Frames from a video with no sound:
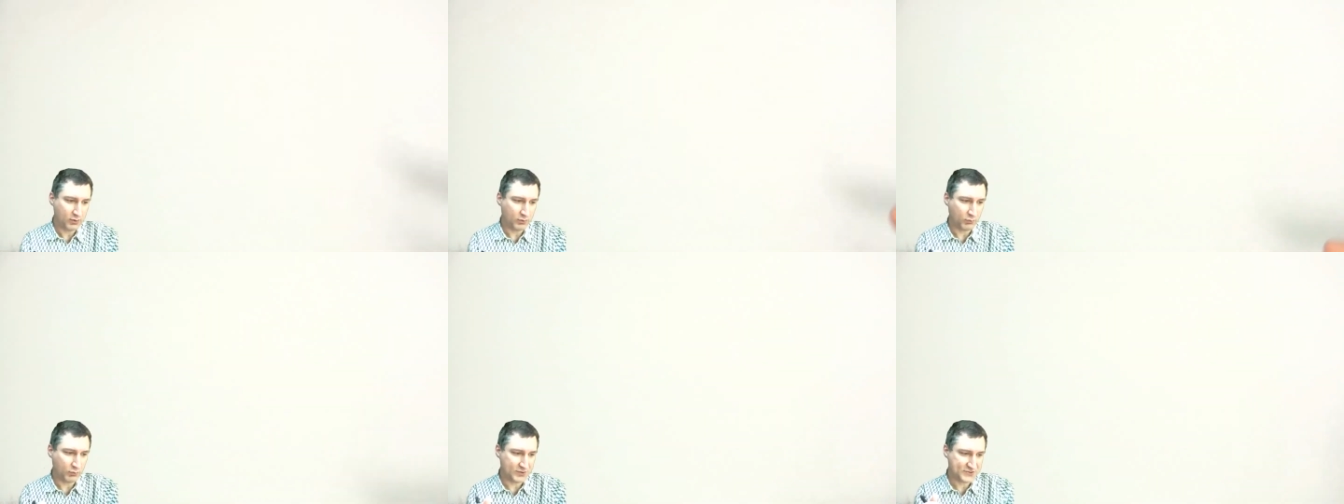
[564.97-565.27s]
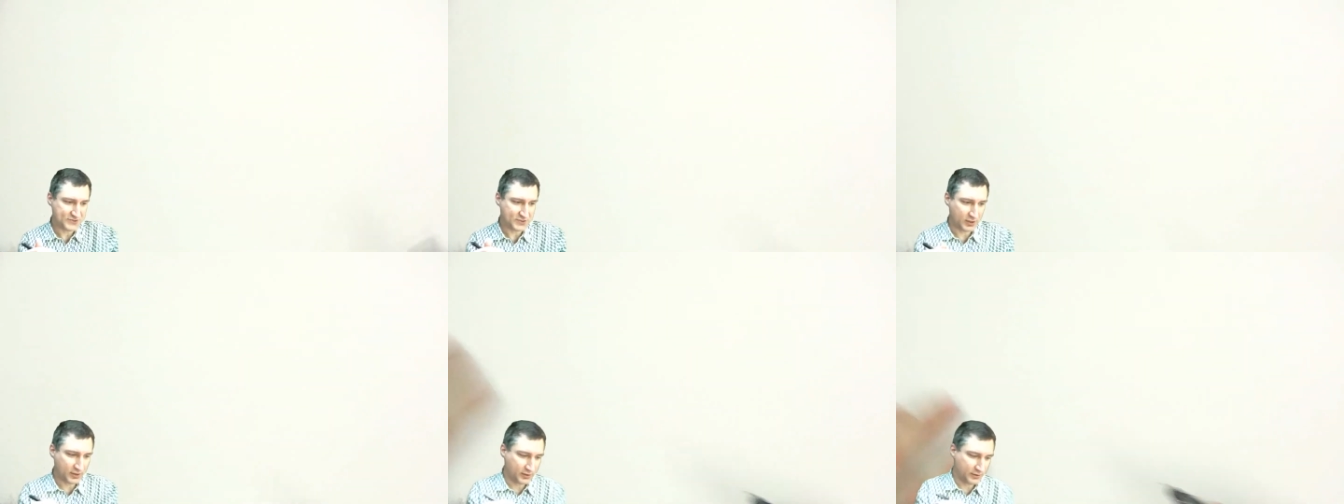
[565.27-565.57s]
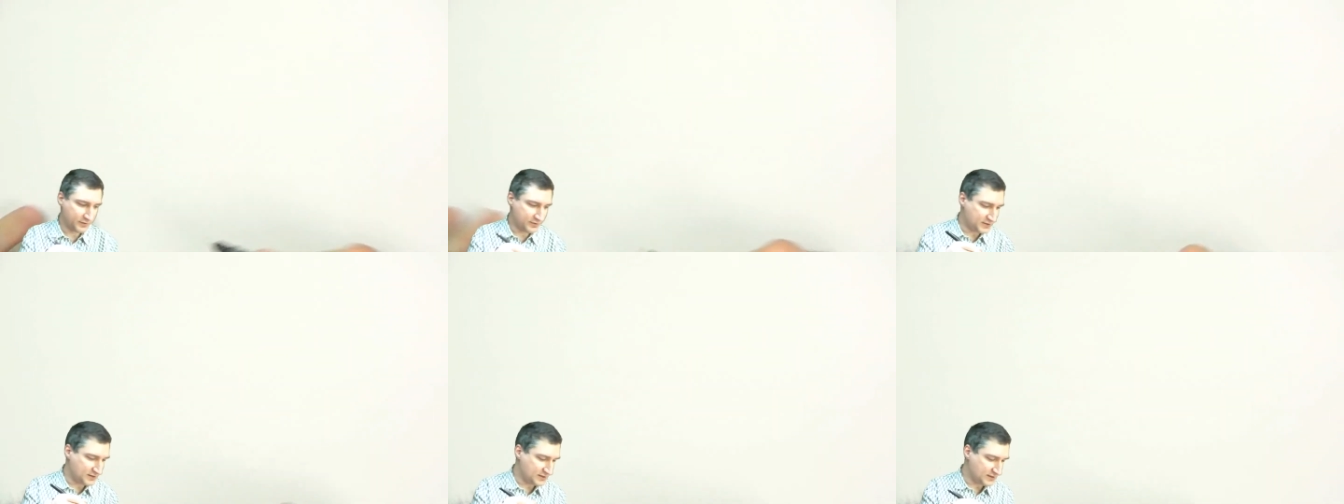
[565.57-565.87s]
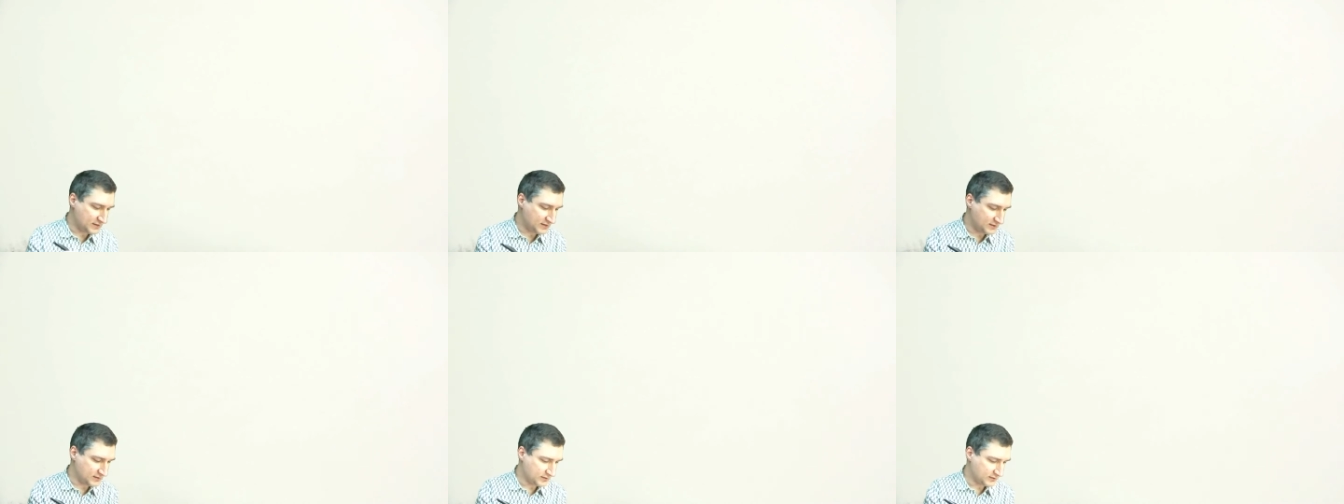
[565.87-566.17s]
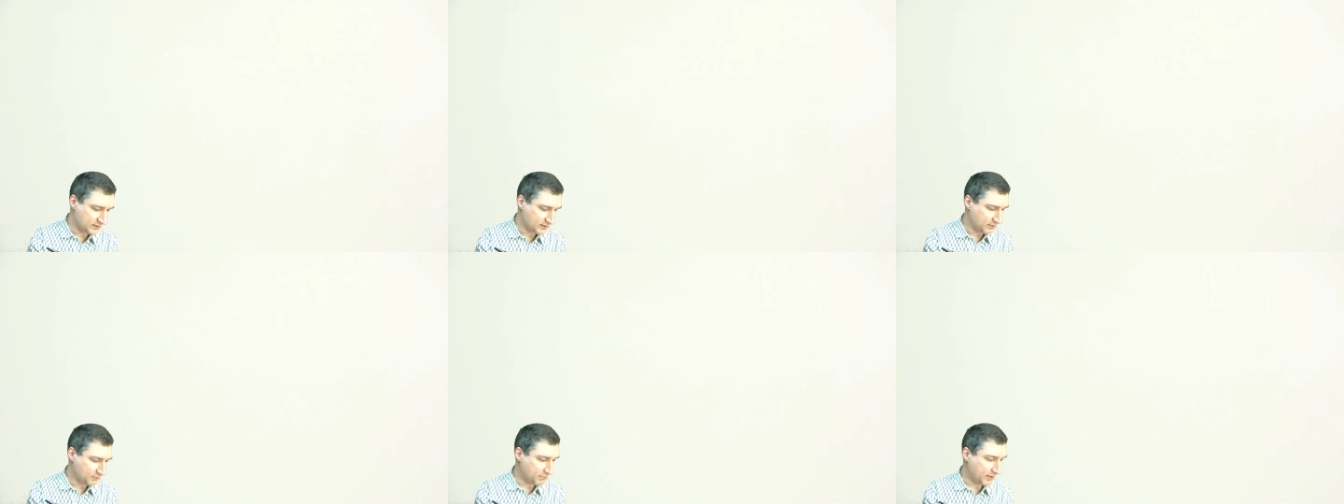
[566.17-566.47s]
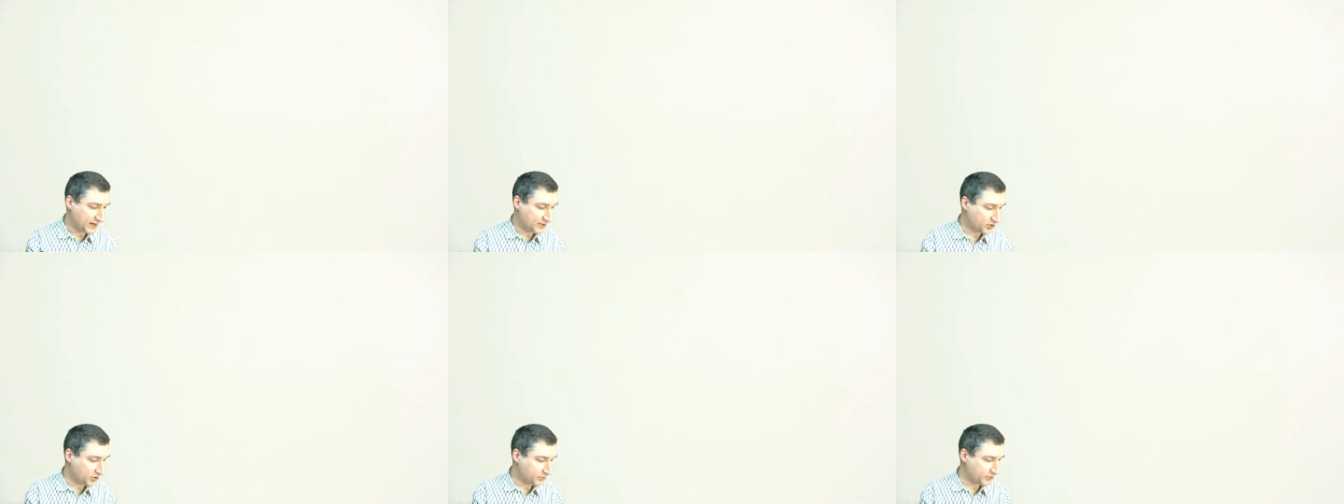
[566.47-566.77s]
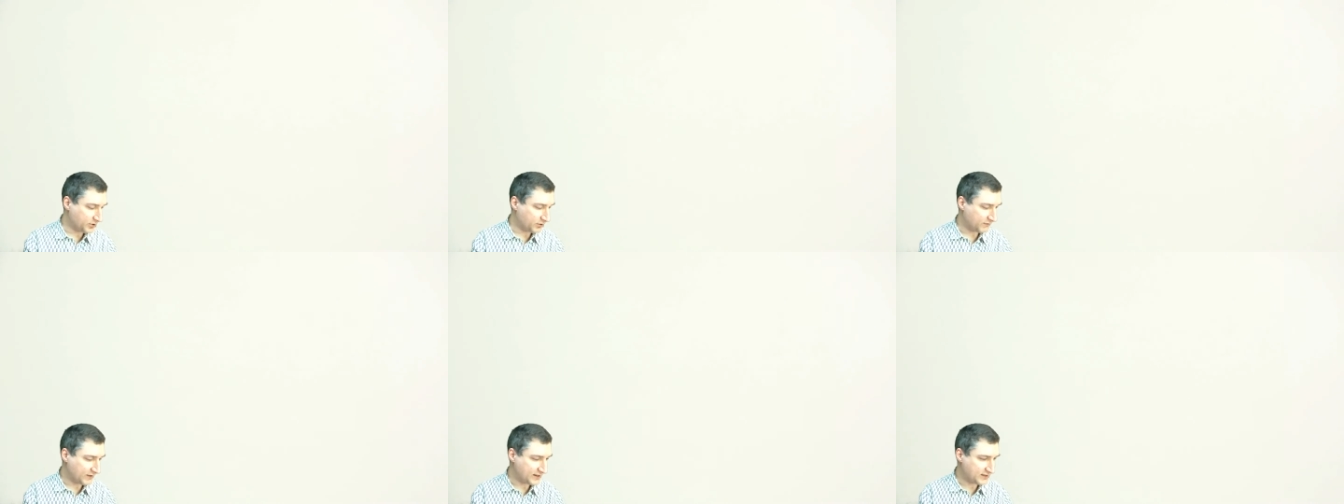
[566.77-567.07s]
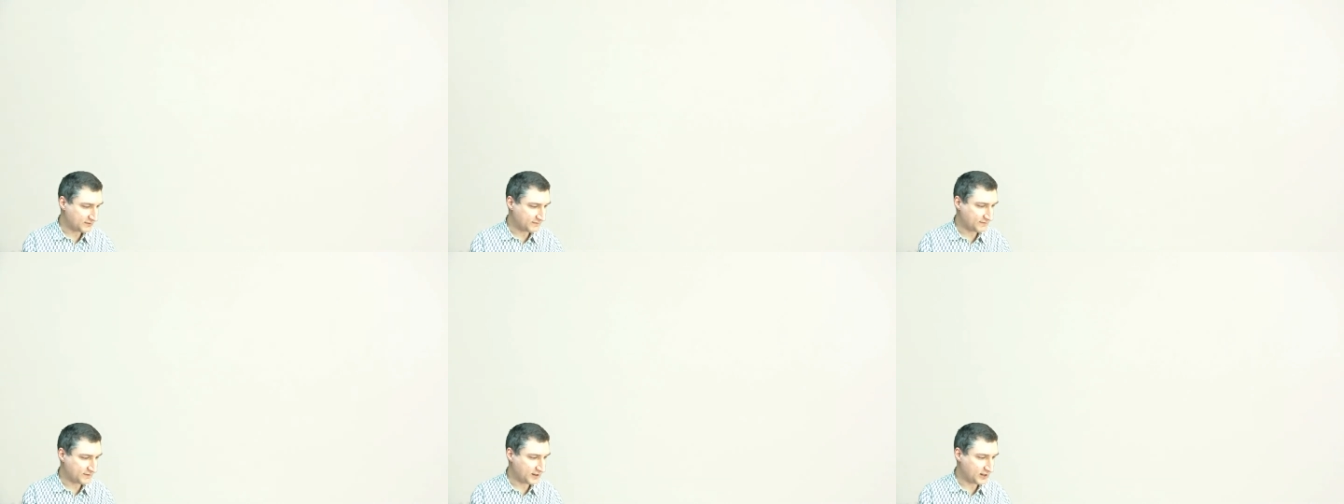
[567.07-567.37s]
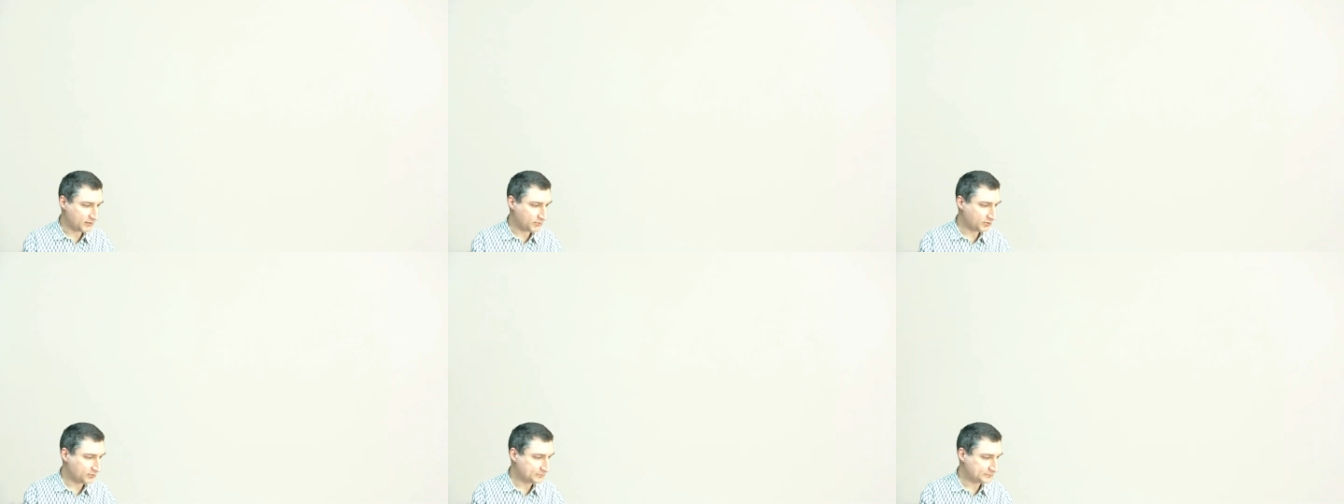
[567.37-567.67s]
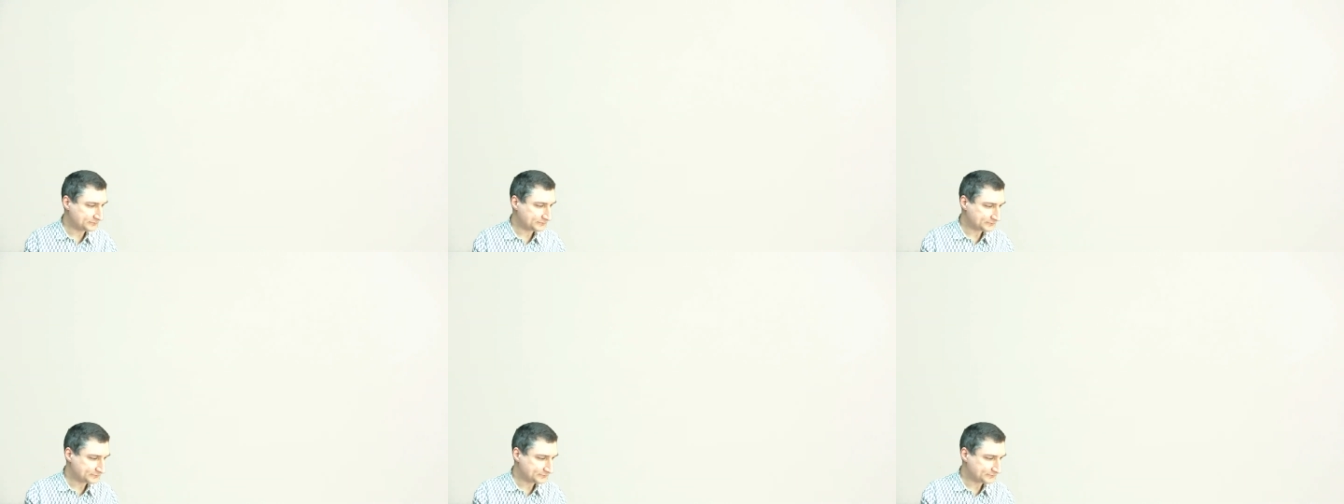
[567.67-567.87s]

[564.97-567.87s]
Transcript: what's called the binomial random variable.